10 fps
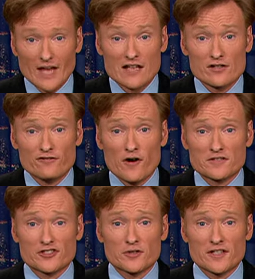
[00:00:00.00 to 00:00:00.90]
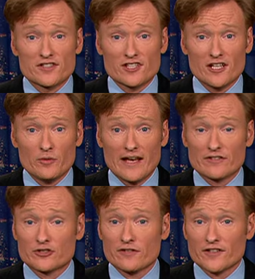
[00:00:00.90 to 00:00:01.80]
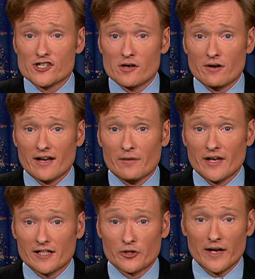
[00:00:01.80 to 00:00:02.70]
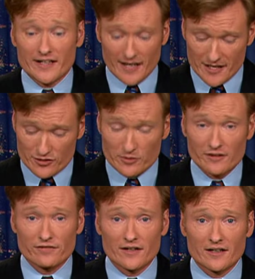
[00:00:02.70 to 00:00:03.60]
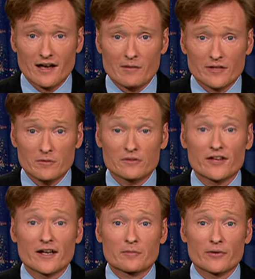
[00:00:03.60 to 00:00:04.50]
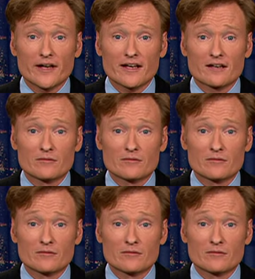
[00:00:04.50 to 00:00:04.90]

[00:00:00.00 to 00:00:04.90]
So, folks, as you can see, we have a terrific show tonight. We got great guests, really fun comedy. We'll take a break.